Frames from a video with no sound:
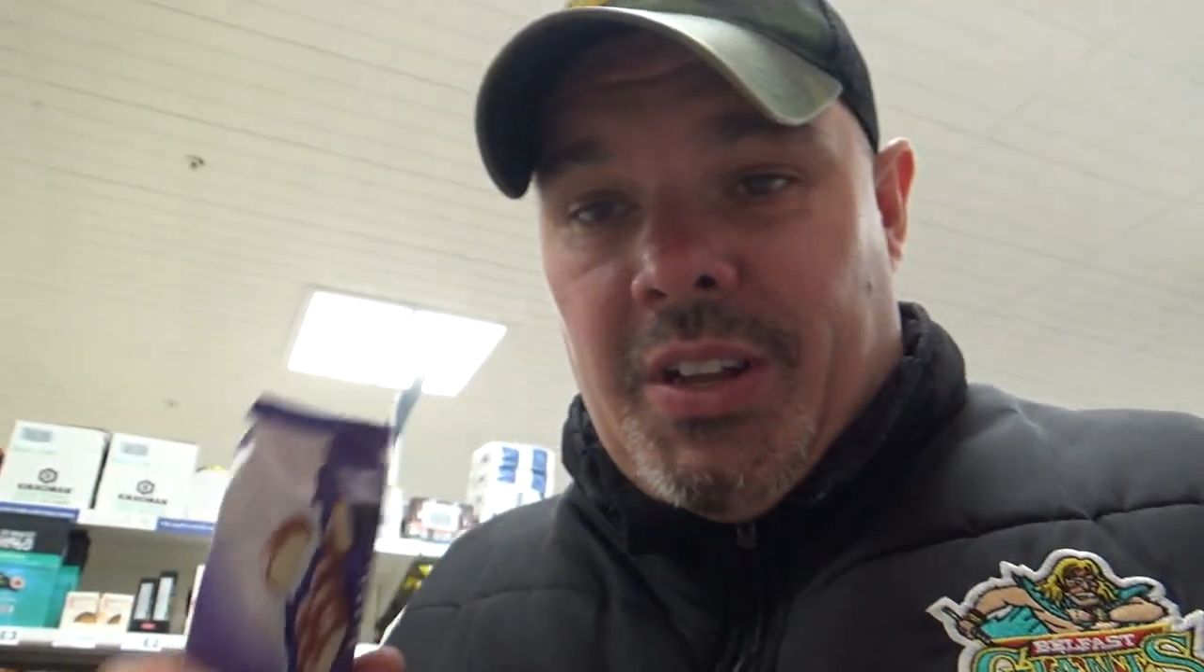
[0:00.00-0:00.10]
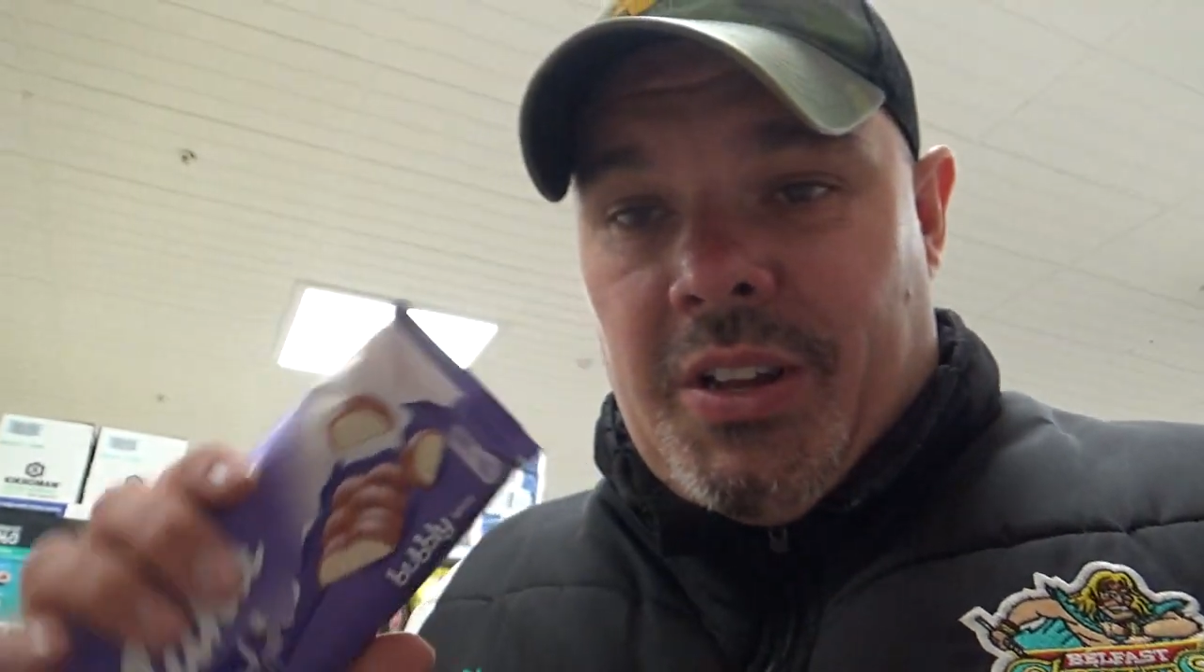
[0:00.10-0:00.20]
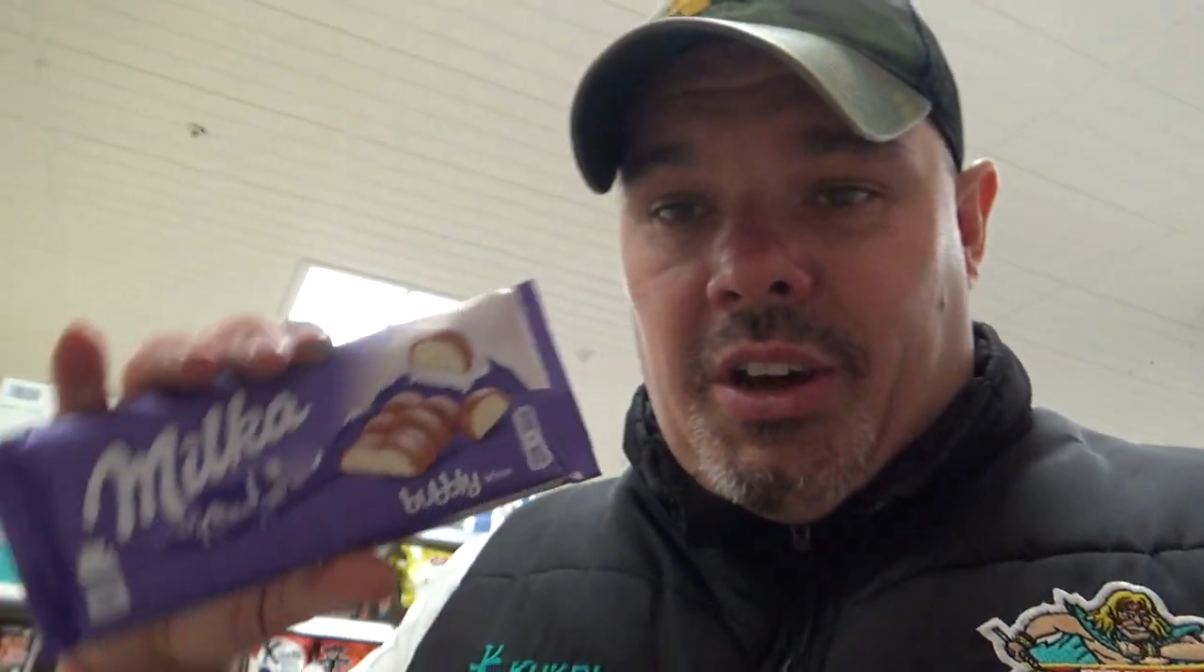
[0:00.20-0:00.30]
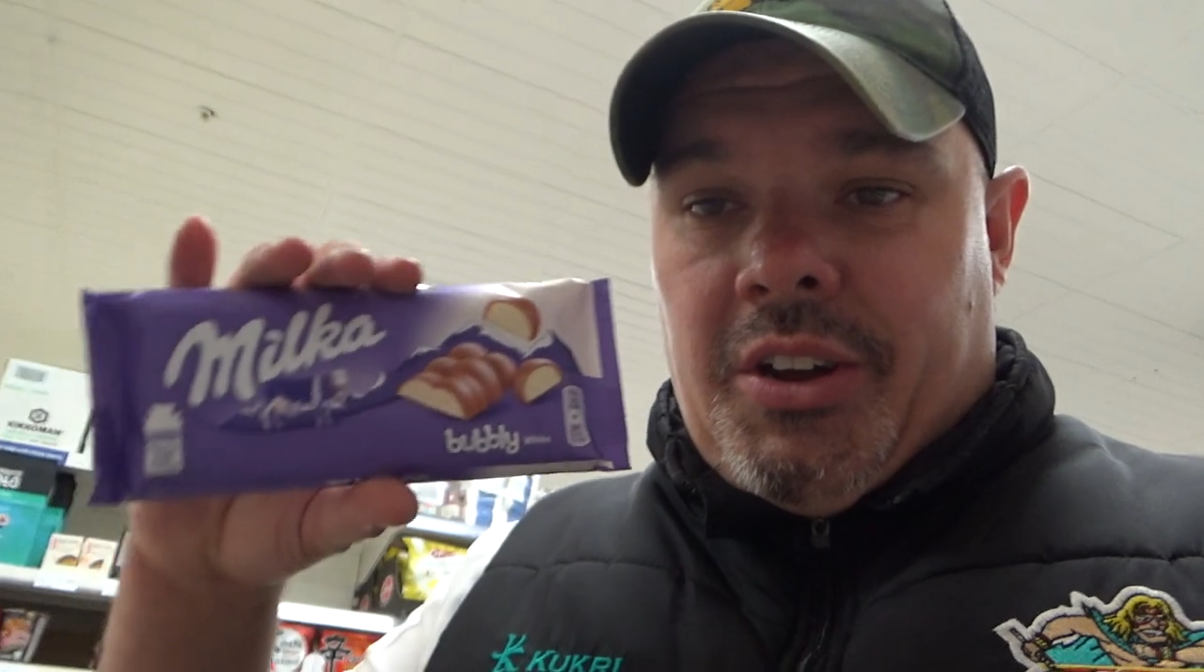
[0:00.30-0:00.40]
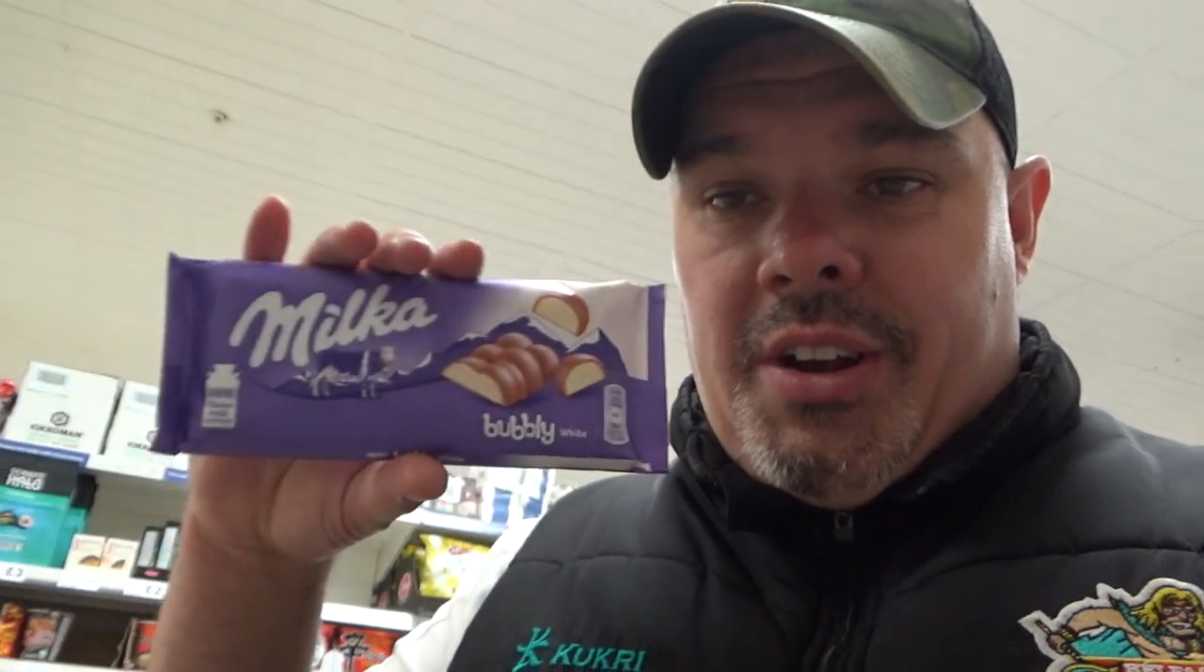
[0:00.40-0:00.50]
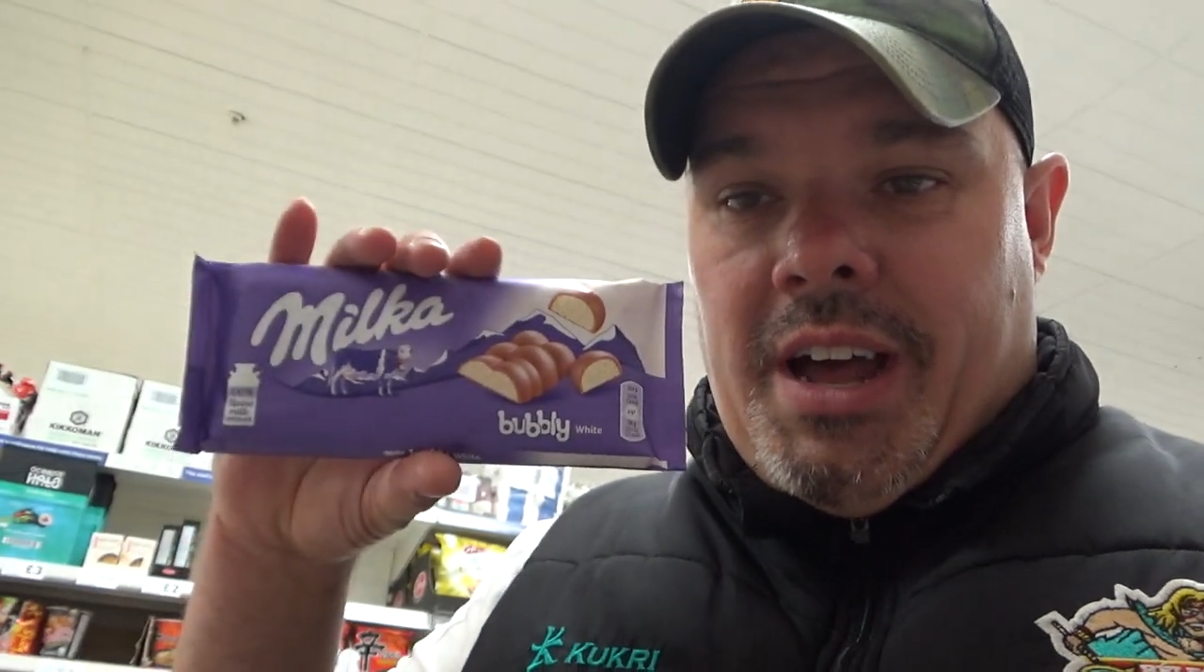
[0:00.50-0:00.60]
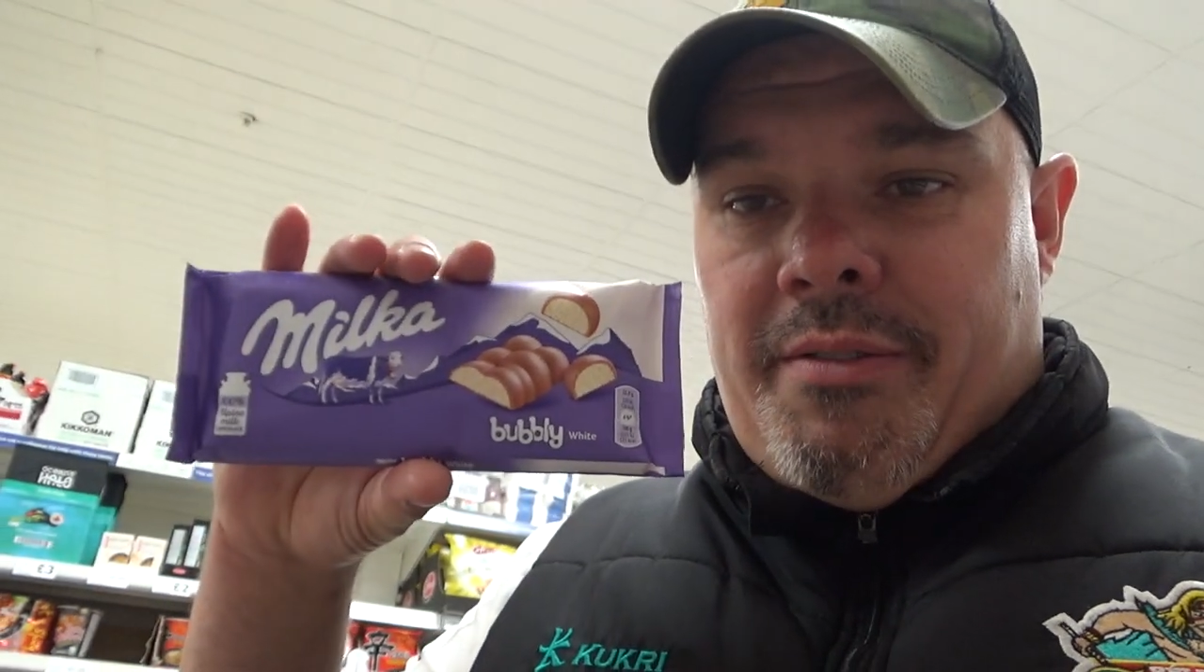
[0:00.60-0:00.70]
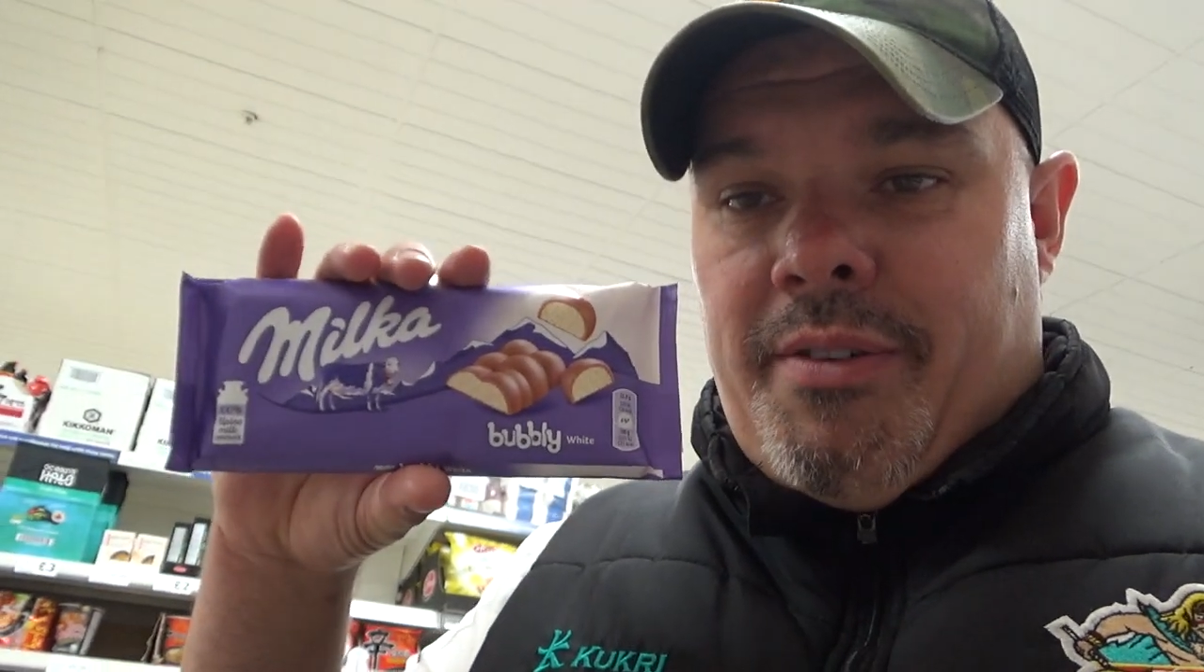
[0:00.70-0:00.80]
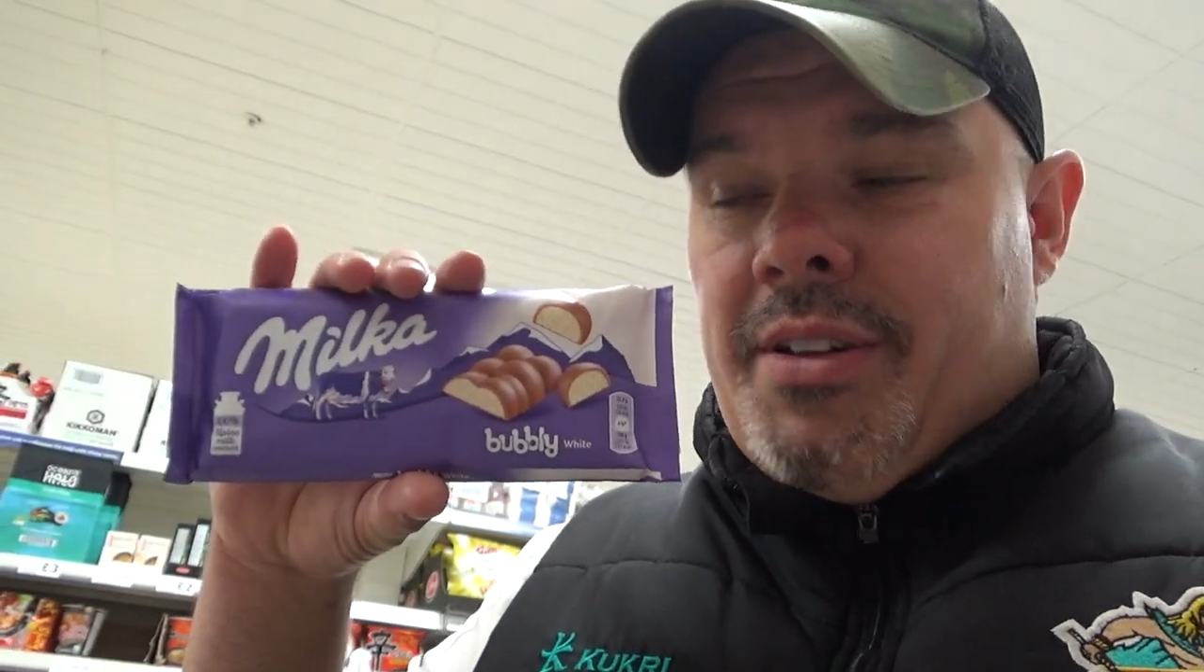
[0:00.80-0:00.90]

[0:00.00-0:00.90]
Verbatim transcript: look at your dad's